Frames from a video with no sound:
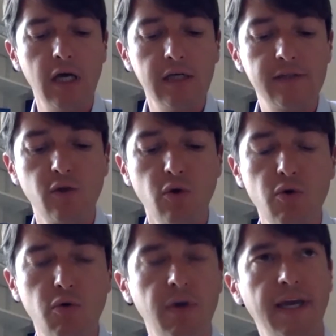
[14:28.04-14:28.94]

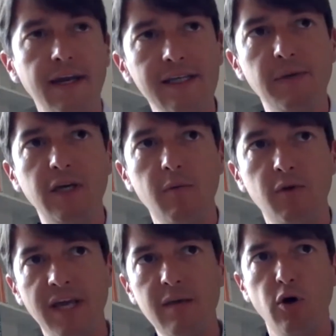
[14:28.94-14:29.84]
So it has become a
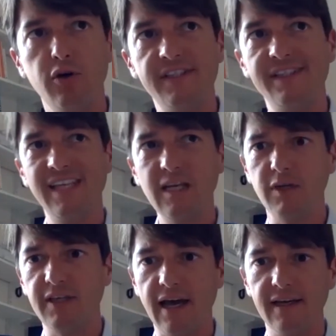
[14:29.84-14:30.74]
neighborhood
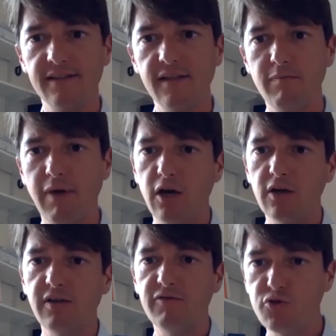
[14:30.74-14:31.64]
stigmatized by a
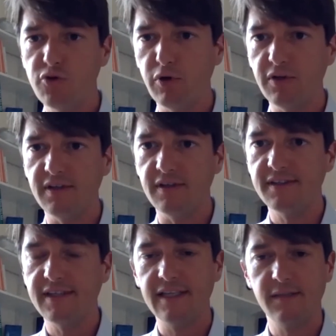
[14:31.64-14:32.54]
lot of
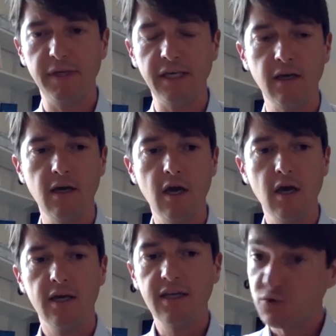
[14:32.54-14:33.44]
Tripolitans as being
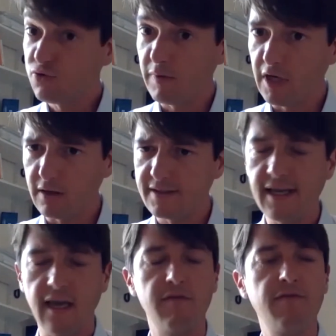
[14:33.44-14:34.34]
extremely
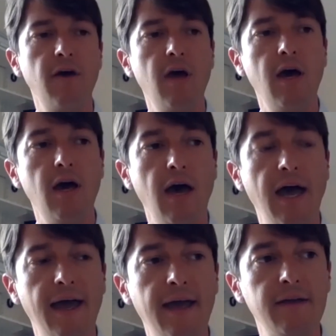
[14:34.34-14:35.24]
unsafe.
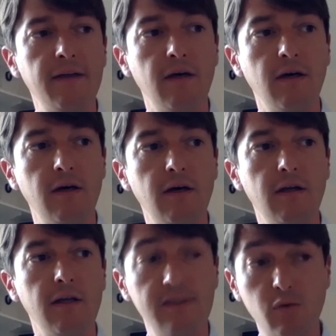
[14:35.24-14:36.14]
And uh,
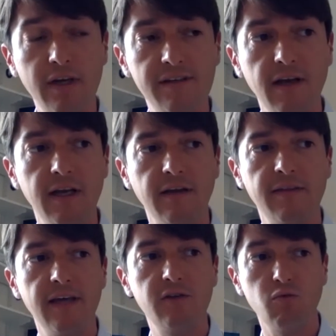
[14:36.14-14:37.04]
it's quite telling
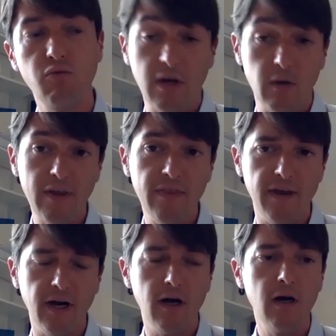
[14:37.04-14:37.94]
that when I went
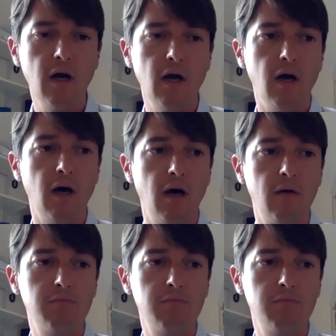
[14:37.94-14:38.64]
there uh,